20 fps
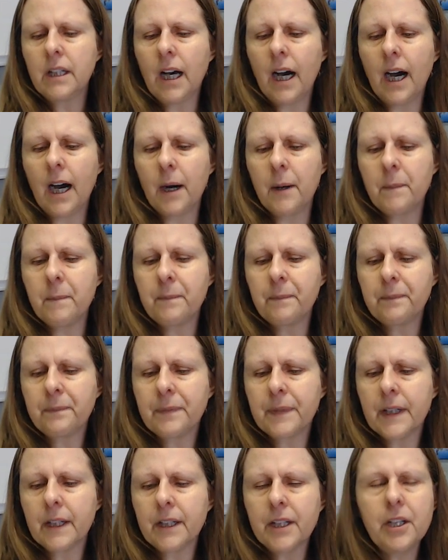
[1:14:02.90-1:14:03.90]
um,
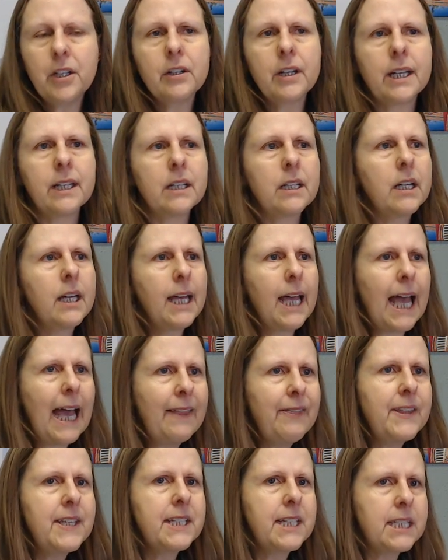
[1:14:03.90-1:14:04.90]
curated.
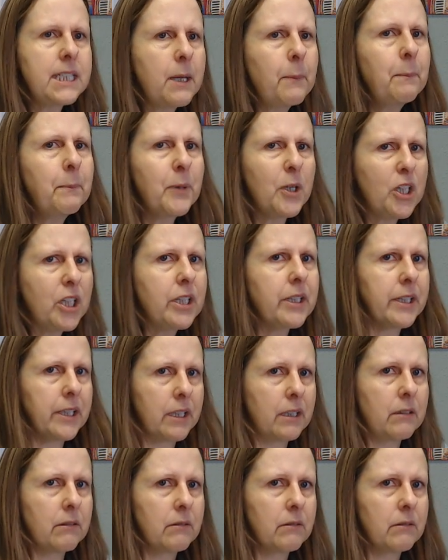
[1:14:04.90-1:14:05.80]
And this is a burden